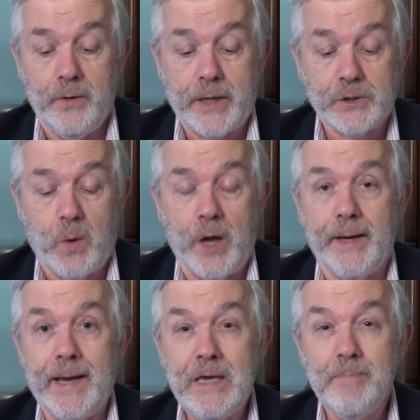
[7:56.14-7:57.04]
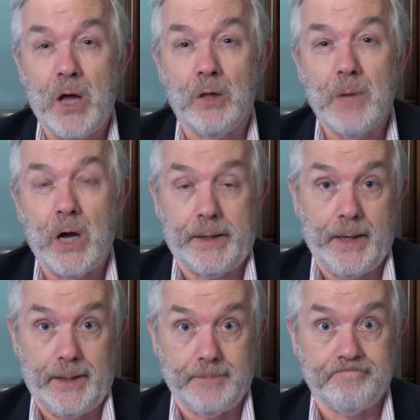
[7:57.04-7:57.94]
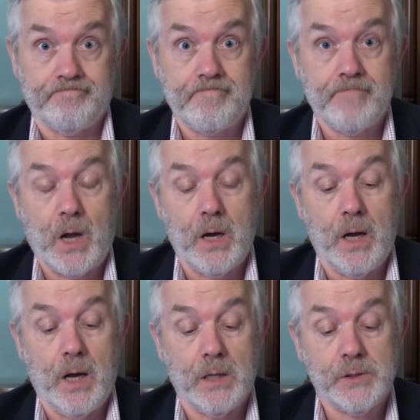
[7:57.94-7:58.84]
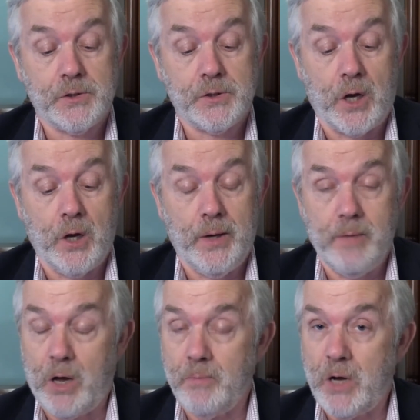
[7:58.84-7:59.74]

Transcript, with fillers: Next one, email marketing. Uh, so email